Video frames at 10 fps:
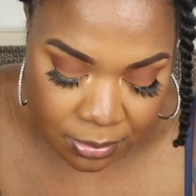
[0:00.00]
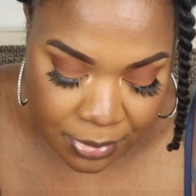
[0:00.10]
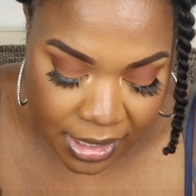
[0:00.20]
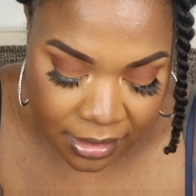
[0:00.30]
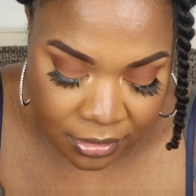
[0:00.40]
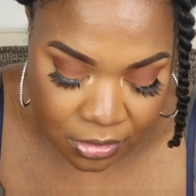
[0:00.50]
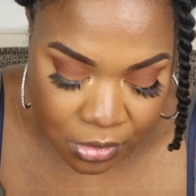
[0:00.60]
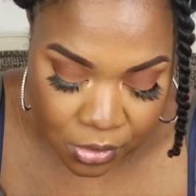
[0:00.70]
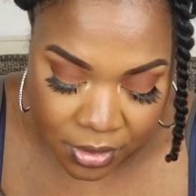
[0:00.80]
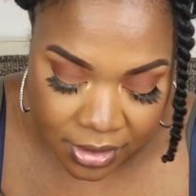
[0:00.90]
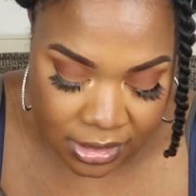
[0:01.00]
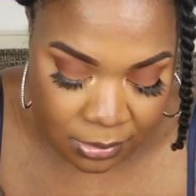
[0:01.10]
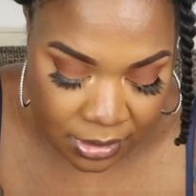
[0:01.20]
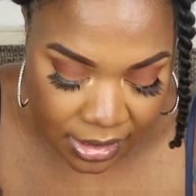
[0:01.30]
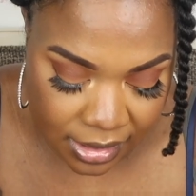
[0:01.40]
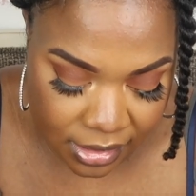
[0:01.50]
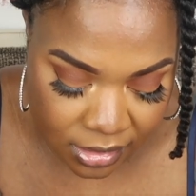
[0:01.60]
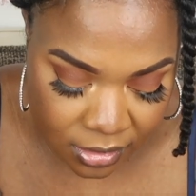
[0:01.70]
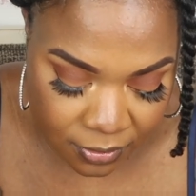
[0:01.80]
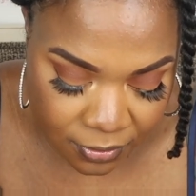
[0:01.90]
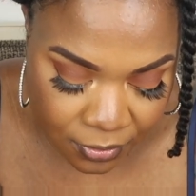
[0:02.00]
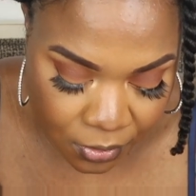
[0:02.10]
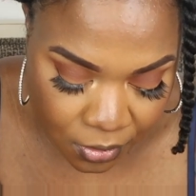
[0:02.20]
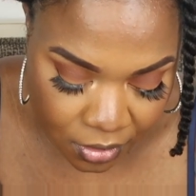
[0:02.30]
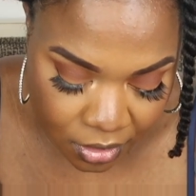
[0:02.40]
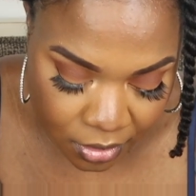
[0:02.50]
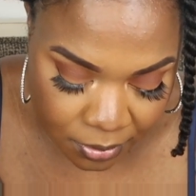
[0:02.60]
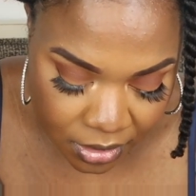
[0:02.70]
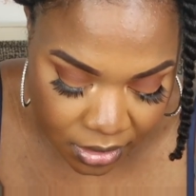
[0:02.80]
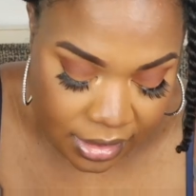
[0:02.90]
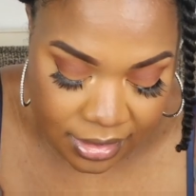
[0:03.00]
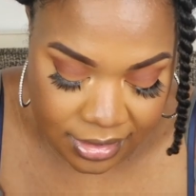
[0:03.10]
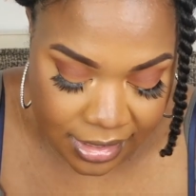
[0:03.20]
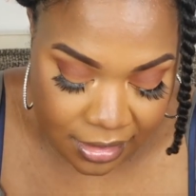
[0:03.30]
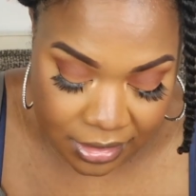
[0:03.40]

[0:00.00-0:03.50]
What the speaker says: spinal cord is beginning to form. It is now